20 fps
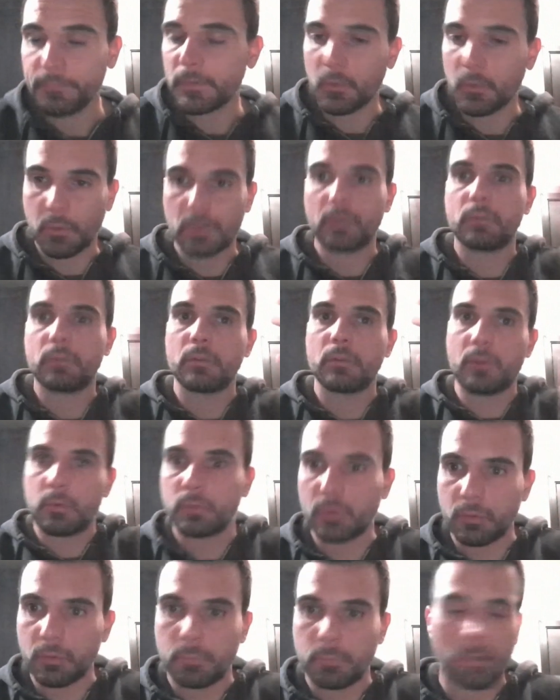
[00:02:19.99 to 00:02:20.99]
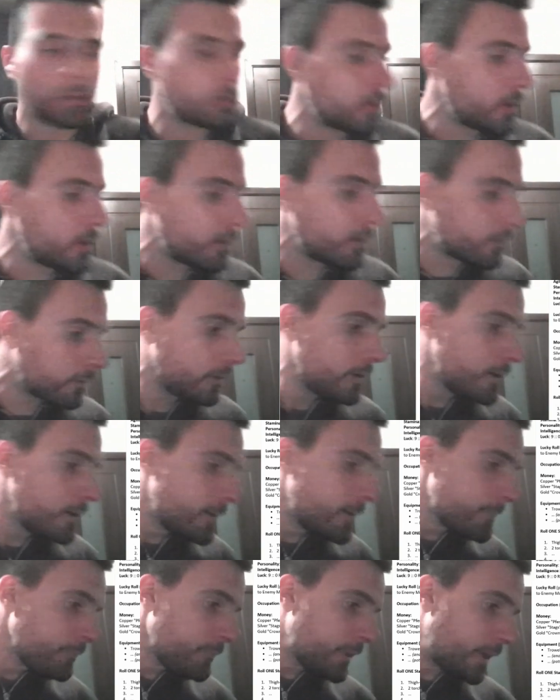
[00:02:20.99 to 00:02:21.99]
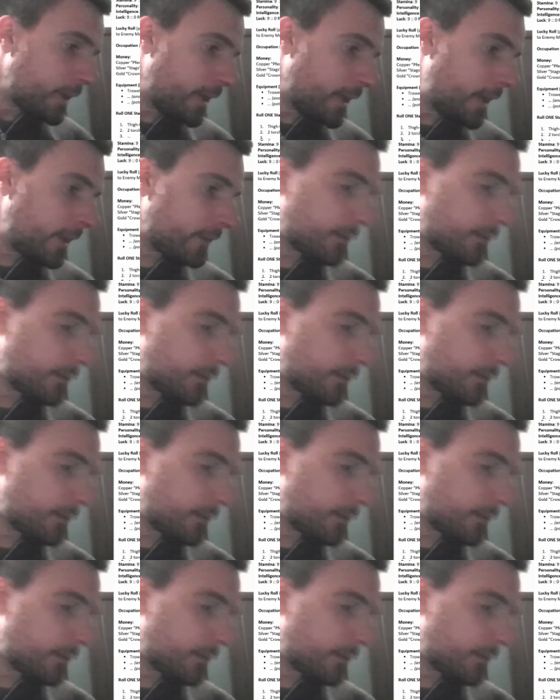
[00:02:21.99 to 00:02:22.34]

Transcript: when you go to the portcullis, and